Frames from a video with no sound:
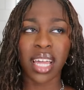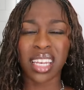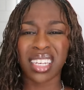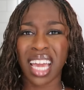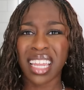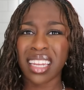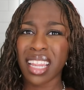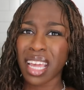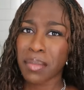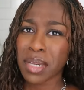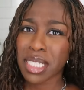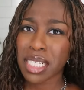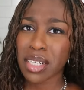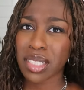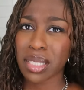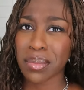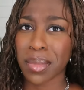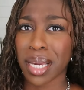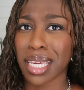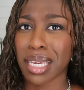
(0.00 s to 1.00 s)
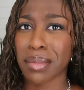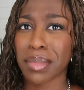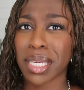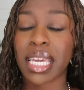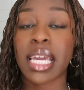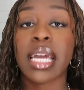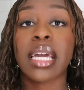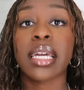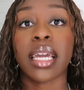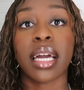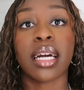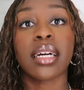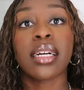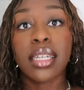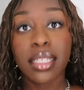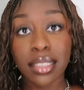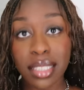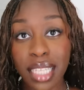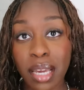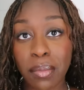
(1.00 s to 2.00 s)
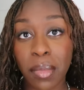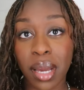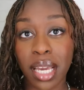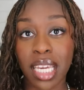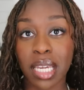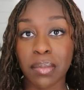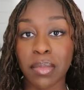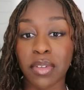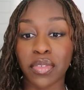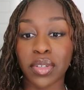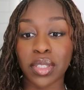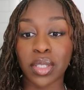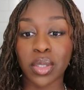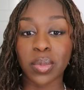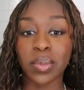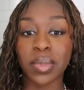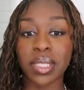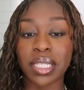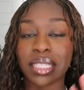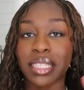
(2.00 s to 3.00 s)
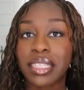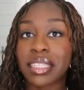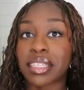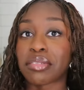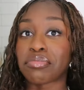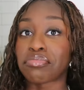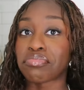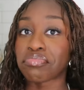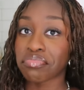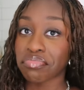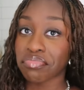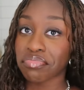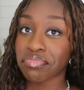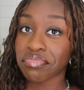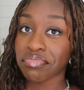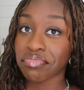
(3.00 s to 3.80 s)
I did I mention I was in Miami yeah stay in Miami for a little bit then